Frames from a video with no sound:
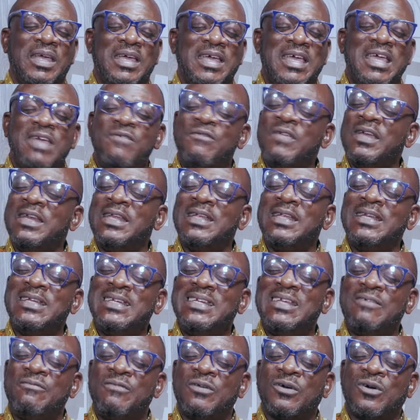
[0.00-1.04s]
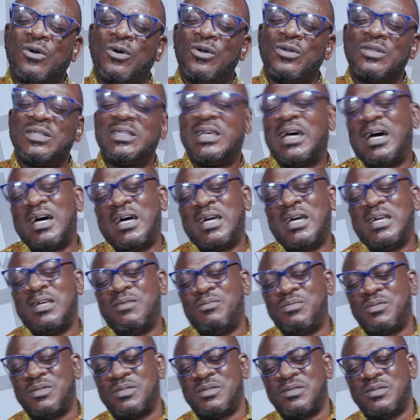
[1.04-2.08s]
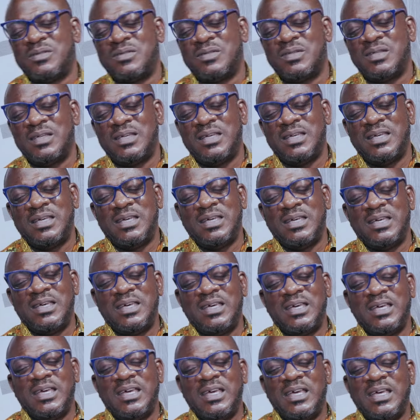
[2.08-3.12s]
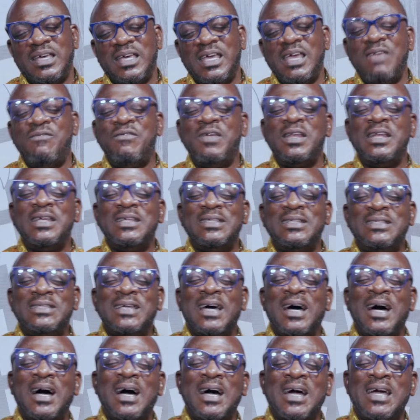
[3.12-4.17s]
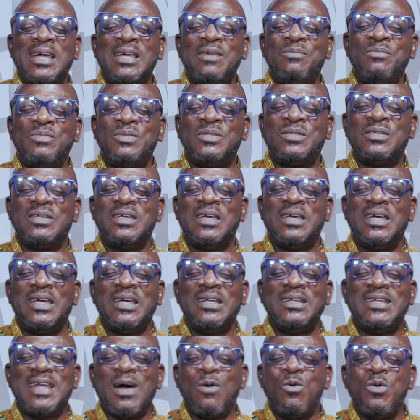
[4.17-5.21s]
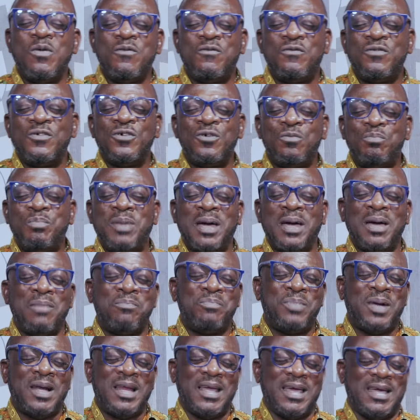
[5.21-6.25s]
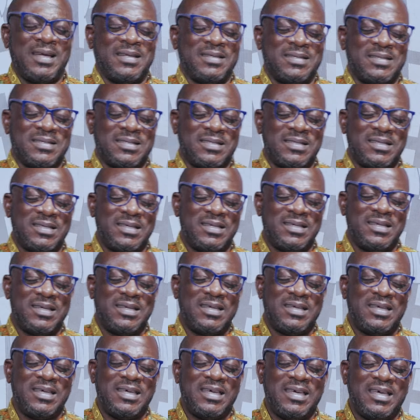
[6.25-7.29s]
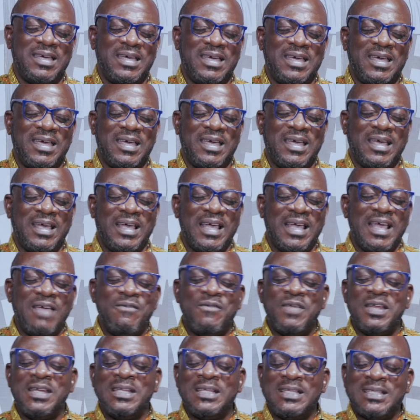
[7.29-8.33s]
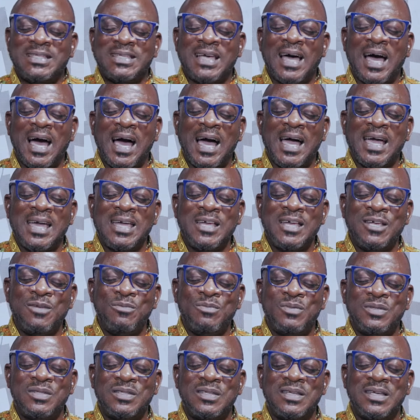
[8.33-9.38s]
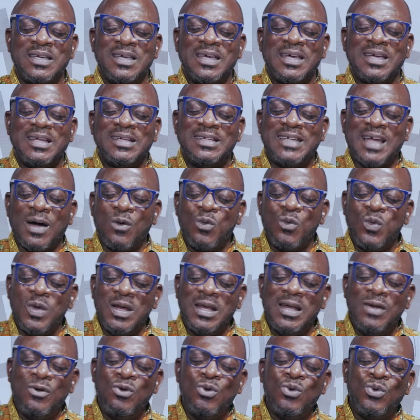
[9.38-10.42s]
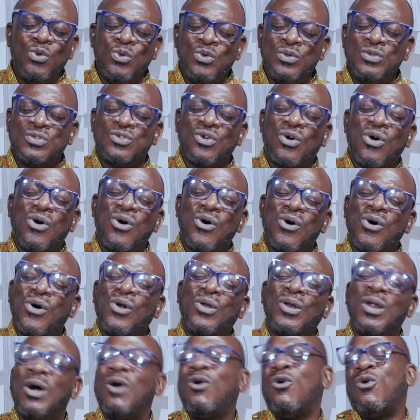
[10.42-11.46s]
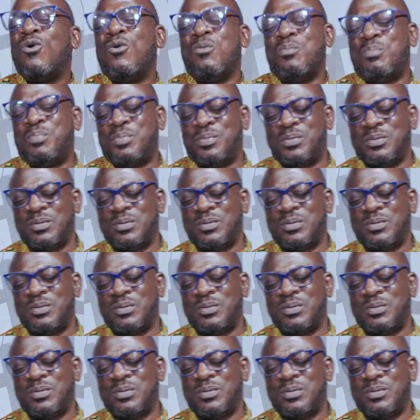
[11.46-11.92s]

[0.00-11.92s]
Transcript: even in difficult times, even in times that we feel perplexed, even in times that we lose all hope.